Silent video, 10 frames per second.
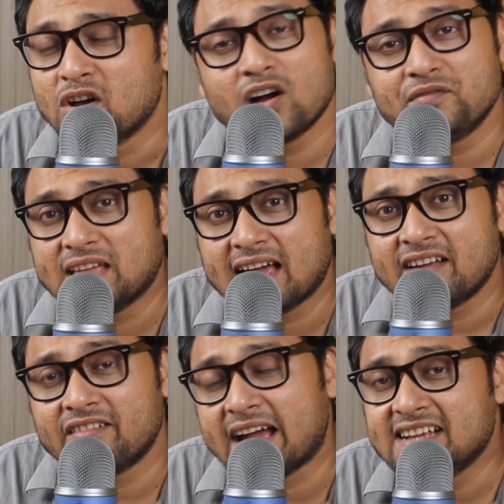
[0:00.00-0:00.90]
of the
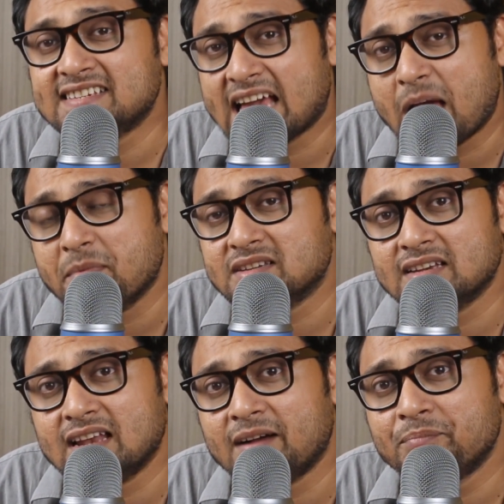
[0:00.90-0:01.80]
right
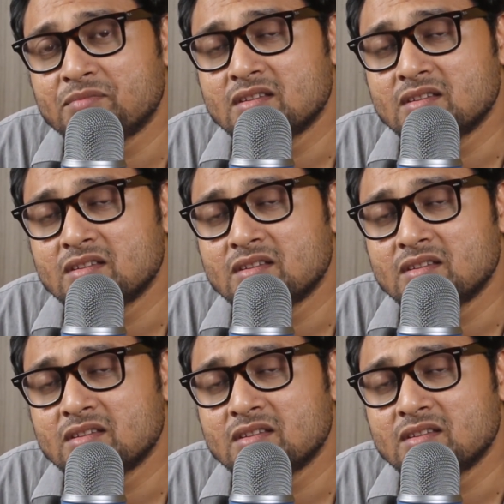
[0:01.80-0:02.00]
amygdala,